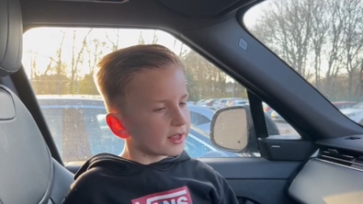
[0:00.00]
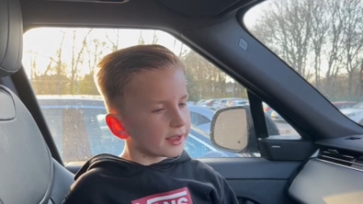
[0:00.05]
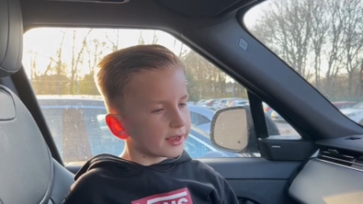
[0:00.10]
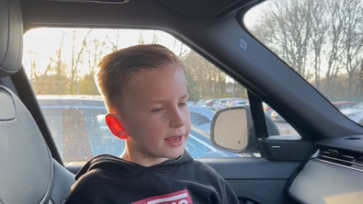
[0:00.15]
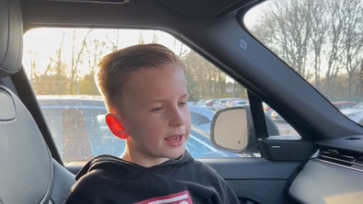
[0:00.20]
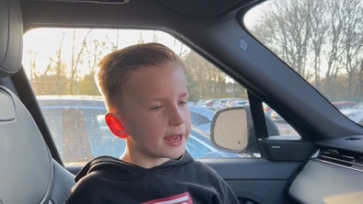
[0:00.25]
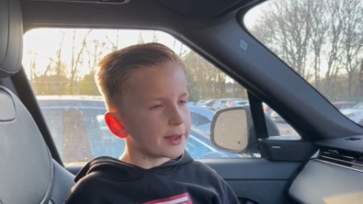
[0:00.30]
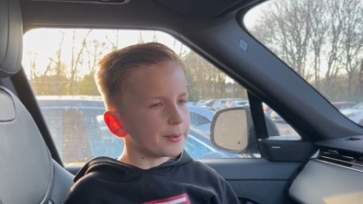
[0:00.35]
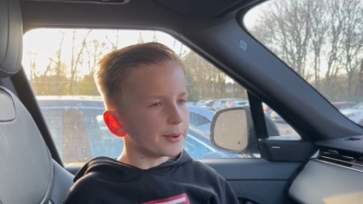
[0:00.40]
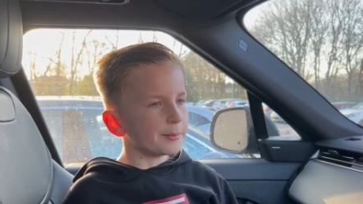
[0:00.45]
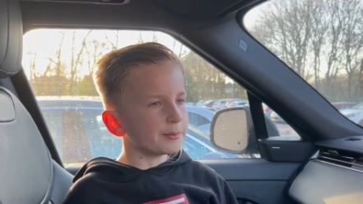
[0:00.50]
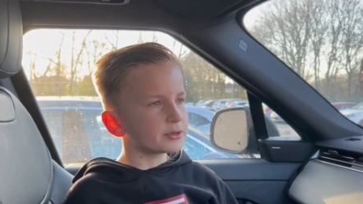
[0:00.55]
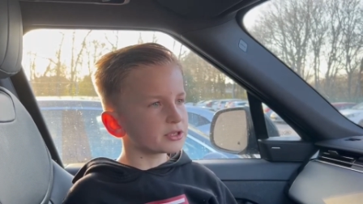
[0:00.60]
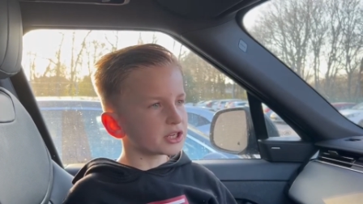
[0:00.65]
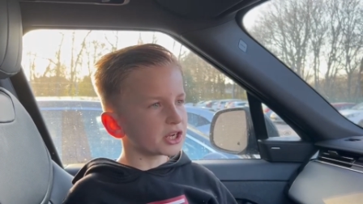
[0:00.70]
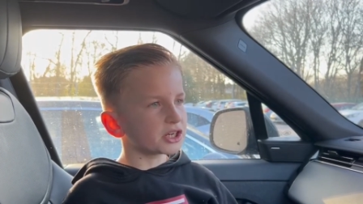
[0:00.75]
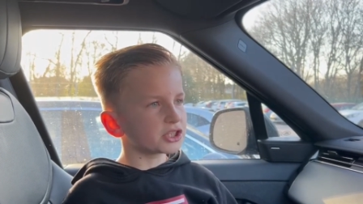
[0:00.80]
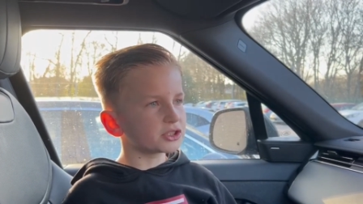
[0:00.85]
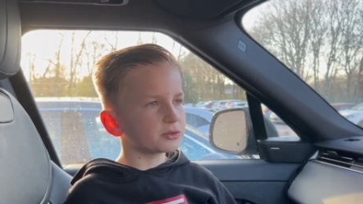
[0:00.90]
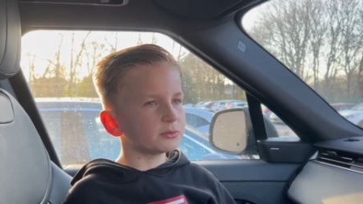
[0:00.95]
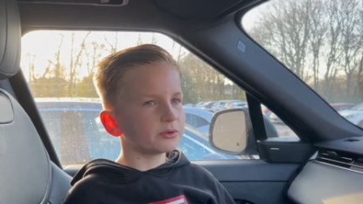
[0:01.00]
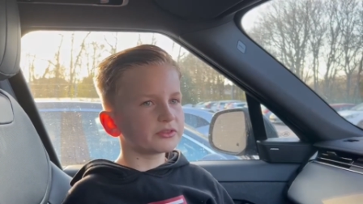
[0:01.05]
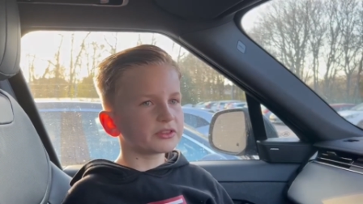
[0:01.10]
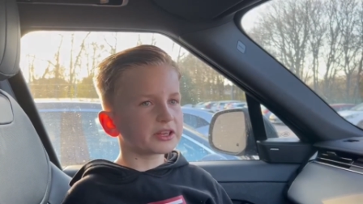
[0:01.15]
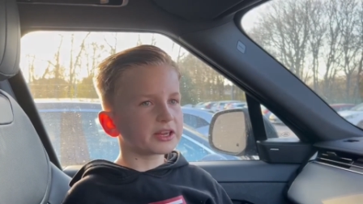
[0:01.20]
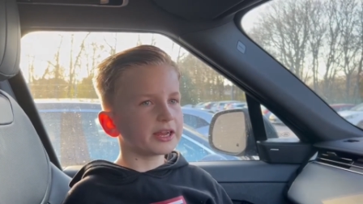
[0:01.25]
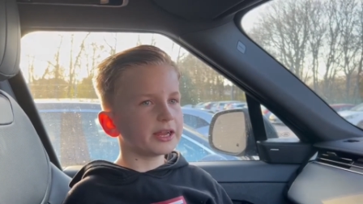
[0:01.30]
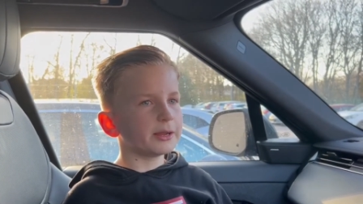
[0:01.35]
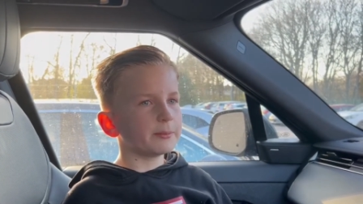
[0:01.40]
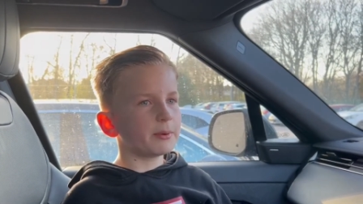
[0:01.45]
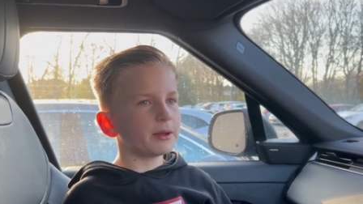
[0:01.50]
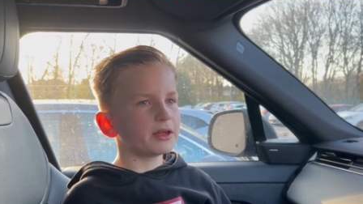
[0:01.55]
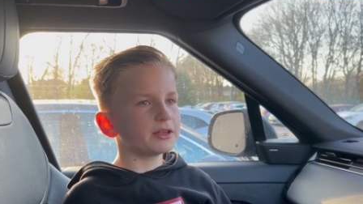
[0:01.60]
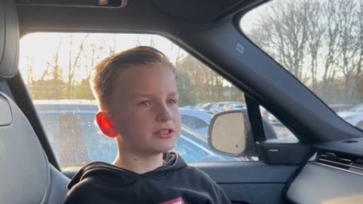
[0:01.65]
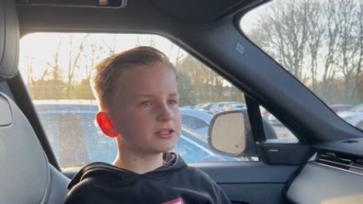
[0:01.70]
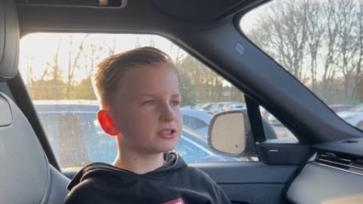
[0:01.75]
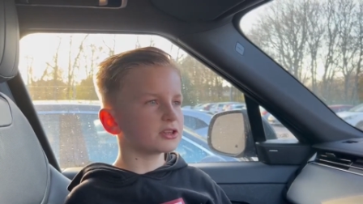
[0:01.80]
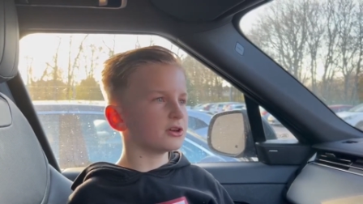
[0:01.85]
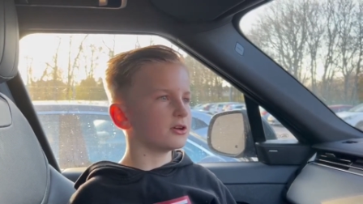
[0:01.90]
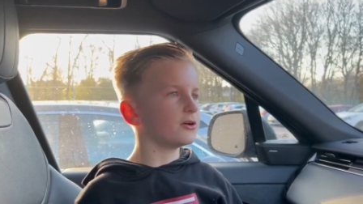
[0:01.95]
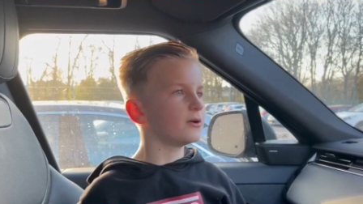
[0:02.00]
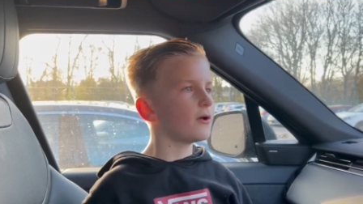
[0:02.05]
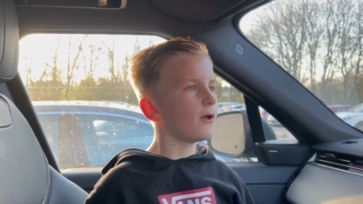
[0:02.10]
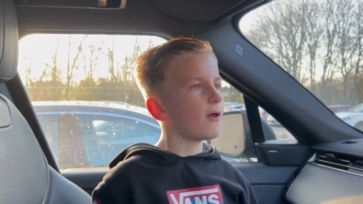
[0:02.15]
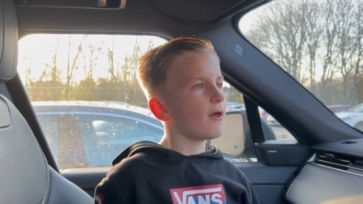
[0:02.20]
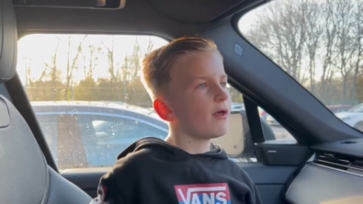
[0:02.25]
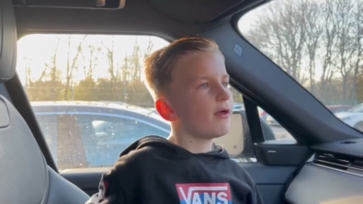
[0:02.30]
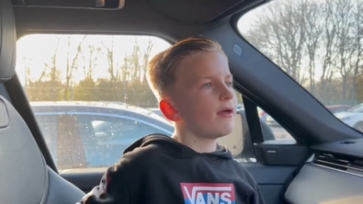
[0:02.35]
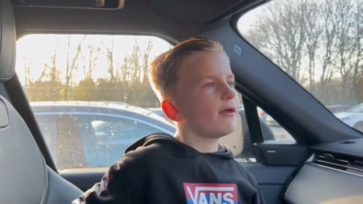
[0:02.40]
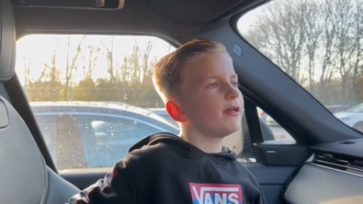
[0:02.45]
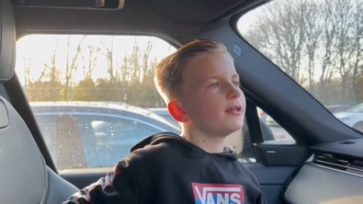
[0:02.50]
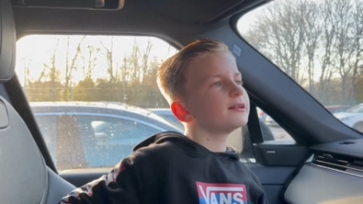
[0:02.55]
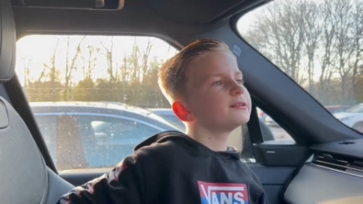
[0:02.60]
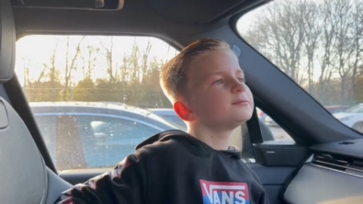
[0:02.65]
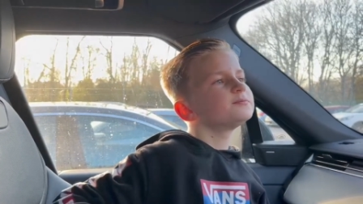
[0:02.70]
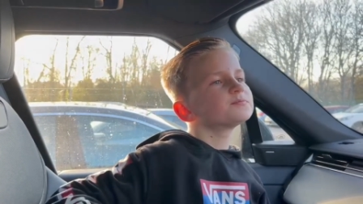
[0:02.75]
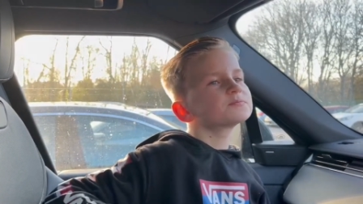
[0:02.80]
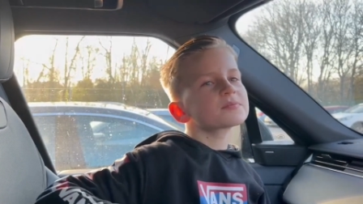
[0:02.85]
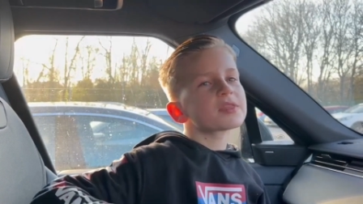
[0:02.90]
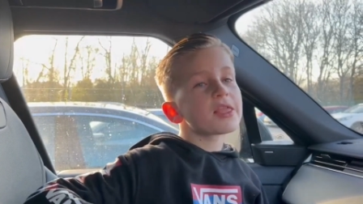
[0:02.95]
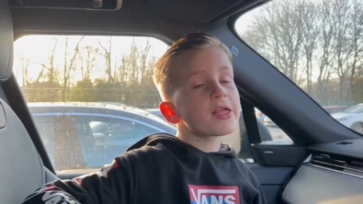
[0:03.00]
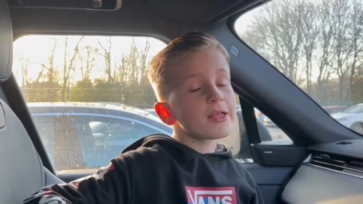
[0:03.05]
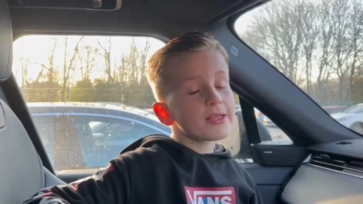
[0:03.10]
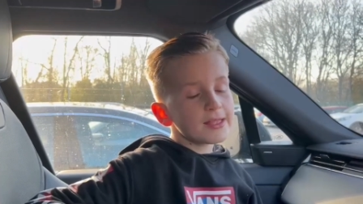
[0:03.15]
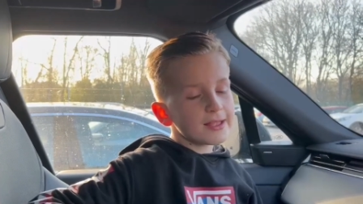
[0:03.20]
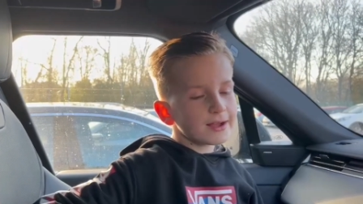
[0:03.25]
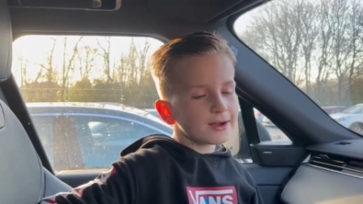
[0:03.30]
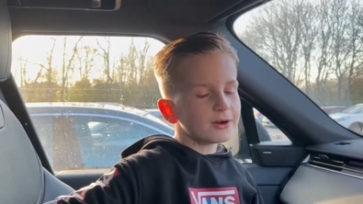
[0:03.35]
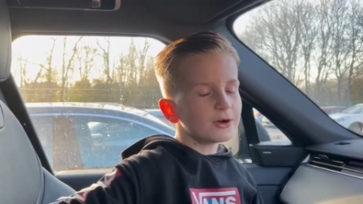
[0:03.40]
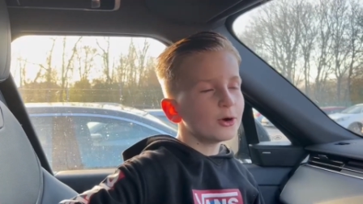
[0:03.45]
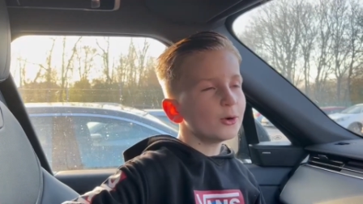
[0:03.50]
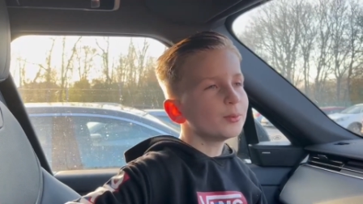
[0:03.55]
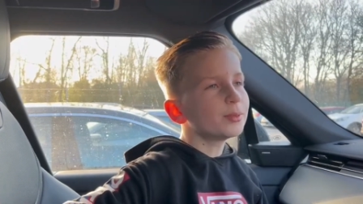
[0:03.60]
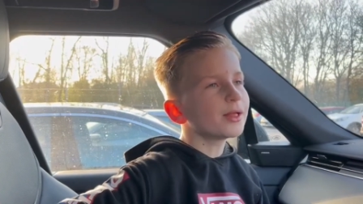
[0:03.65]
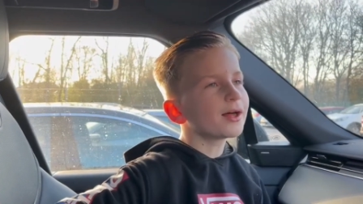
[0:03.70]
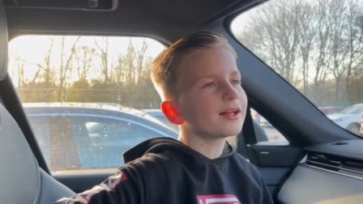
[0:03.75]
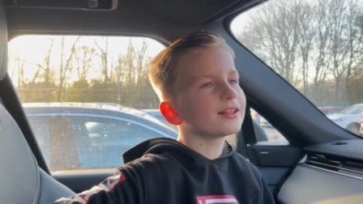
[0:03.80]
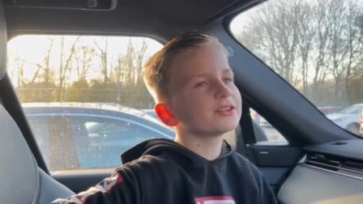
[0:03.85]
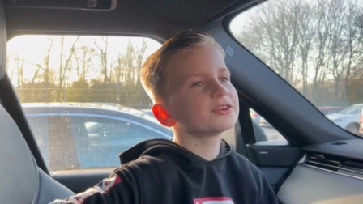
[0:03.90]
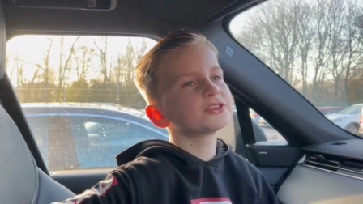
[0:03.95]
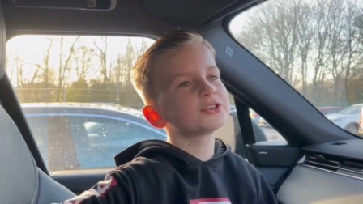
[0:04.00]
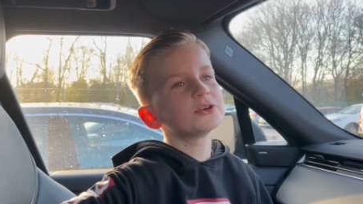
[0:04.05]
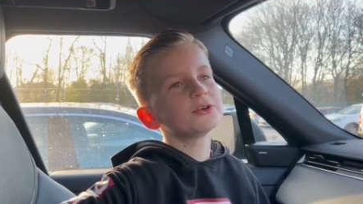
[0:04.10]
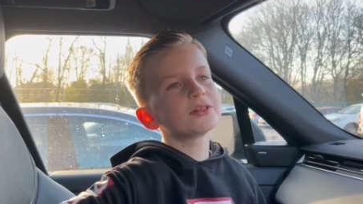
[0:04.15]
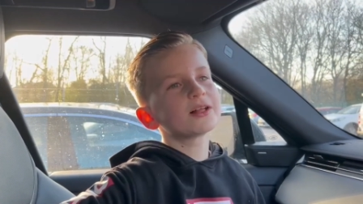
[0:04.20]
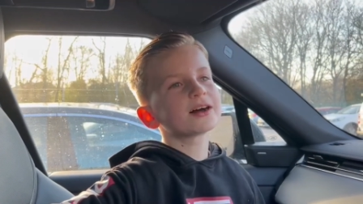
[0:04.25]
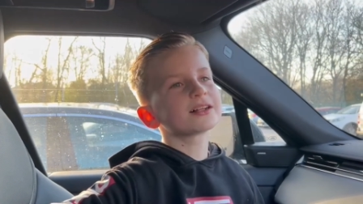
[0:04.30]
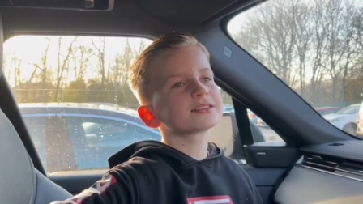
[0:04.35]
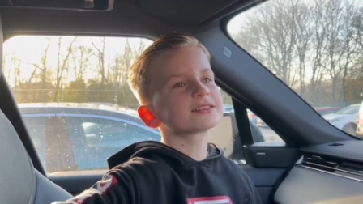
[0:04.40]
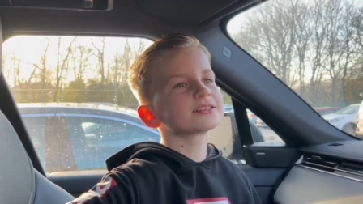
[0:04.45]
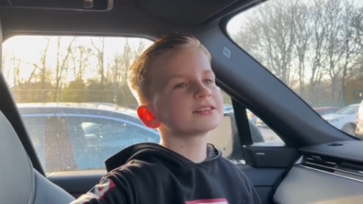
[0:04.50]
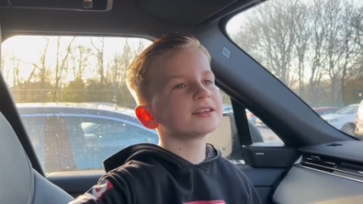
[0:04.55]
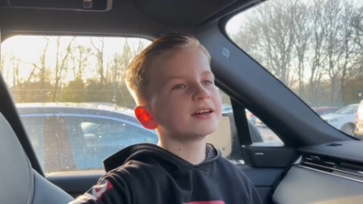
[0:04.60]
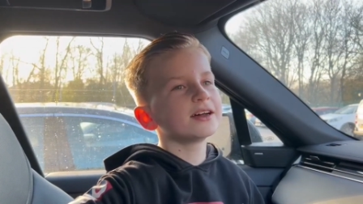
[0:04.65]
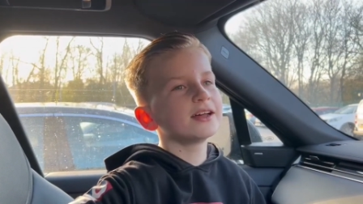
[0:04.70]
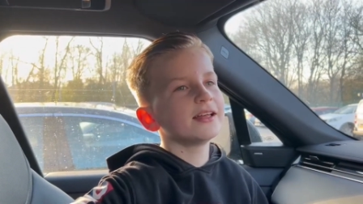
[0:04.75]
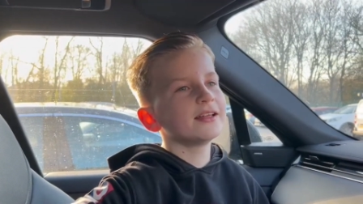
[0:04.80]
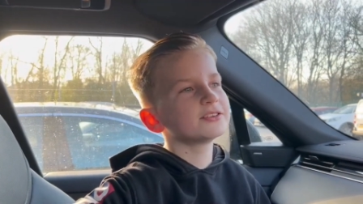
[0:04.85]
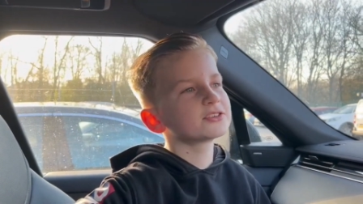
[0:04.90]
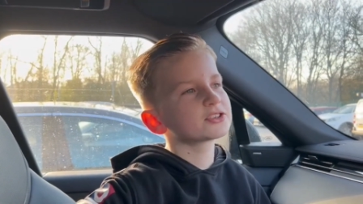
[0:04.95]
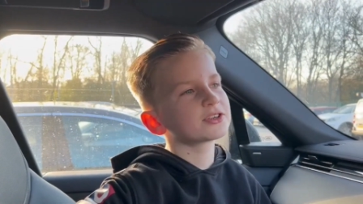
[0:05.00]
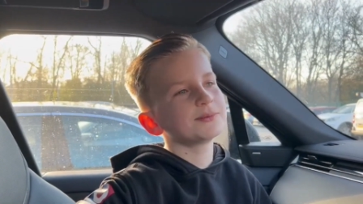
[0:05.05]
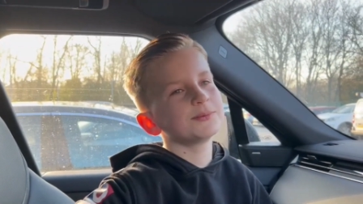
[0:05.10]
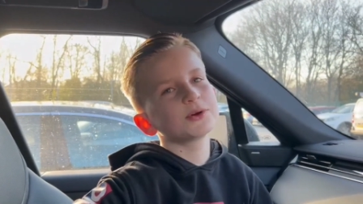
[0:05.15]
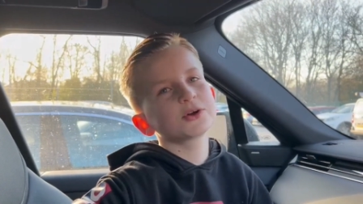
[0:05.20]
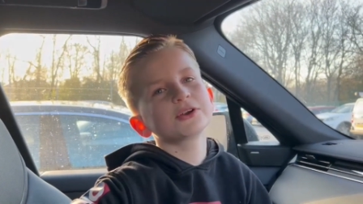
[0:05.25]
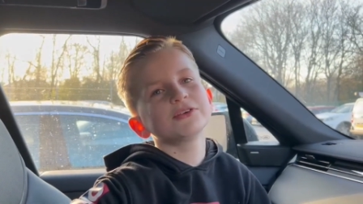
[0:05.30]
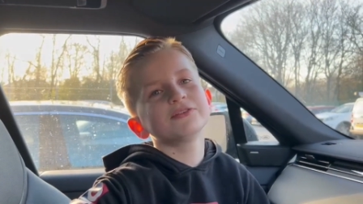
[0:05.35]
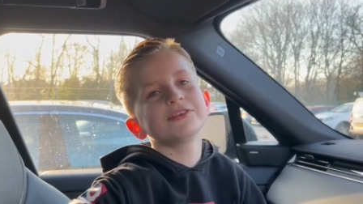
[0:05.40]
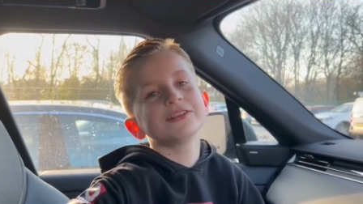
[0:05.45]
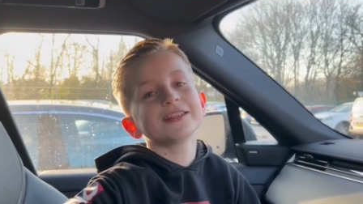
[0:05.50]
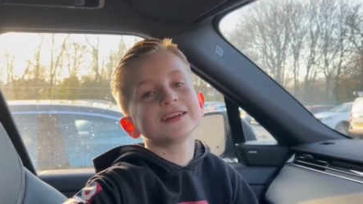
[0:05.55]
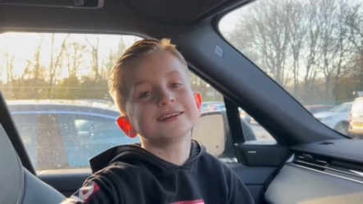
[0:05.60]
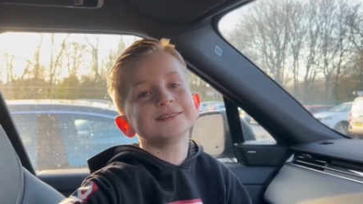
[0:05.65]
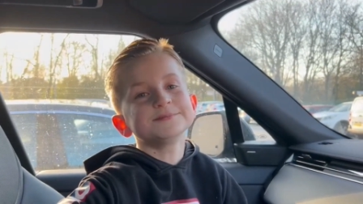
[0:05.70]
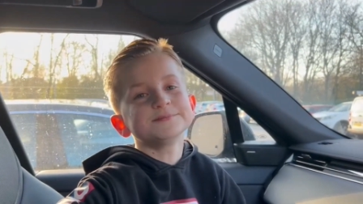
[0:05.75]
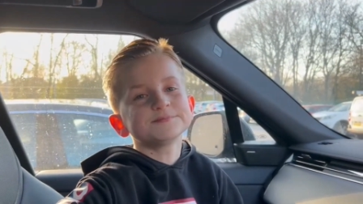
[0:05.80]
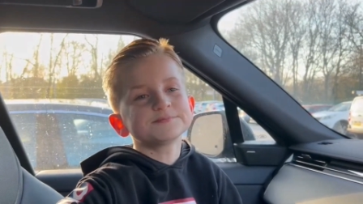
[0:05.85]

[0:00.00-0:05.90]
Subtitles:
keeping possession with the keeper. So yeah, I hope that they do that tonight, so I'm looking for that.